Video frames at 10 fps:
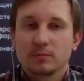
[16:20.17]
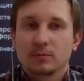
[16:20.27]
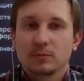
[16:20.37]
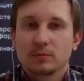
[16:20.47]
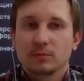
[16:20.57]
all
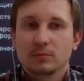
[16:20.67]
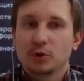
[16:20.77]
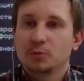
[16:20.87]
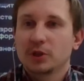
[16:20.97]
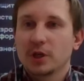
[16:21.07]
of the
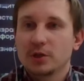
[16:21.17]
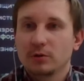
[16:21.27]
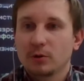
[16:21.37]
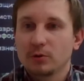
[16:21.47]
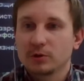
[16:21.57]

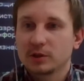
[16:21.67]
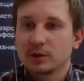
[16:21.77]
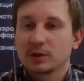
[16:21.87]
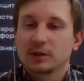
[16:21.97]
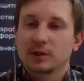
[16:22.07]
subtleties
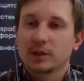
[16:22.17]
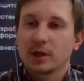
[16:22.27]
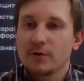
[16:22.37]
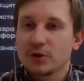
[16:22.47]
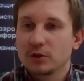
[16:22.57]
is kind of
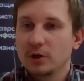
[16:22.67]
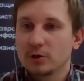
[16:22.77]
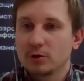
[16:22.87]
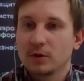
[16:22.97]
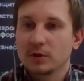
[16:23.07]
hard.
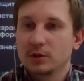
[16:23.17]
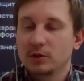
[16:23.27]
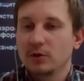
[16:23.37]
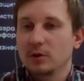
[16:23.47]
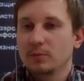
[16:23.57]

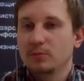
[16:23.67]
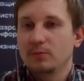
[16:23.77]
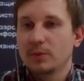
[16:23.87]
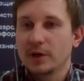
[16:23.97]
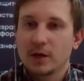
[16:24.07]
I think it
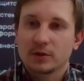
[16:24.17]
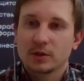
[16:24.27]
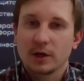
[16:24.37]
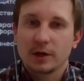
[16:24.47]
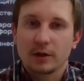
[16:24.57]
was
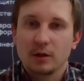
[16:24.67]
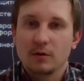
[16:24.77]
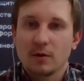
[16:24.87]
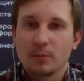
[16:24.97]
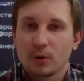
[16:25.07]
just a
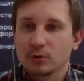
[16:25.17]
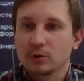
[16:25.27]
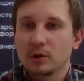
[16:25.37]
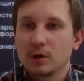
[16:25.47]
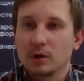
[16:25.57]

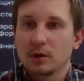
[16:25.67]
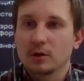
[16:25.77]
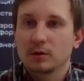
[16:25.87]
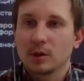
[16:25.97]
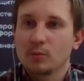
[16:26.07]
piece
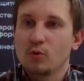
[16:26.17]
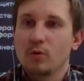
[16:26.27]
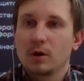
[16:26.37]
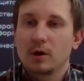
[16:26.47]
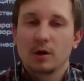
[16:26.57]
of
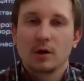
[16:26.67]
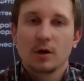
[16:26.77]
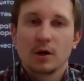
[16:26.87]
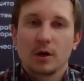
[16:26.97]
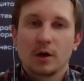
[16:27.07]
bite for
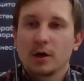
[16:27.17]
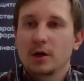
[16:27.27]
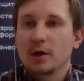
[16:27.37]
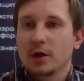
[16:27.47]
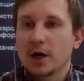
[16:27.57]
you
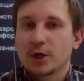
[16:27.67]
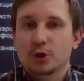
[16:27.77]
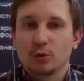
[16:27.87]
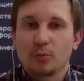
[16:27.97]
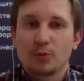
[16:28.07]
to
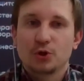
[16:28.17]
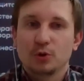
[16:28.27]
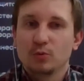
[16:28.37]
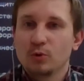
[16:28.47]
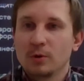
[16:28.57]
delve into
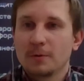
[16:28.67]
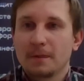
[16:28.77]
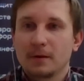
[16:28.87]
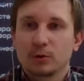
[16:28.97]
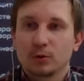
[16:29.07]
this
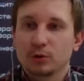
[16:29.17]
topic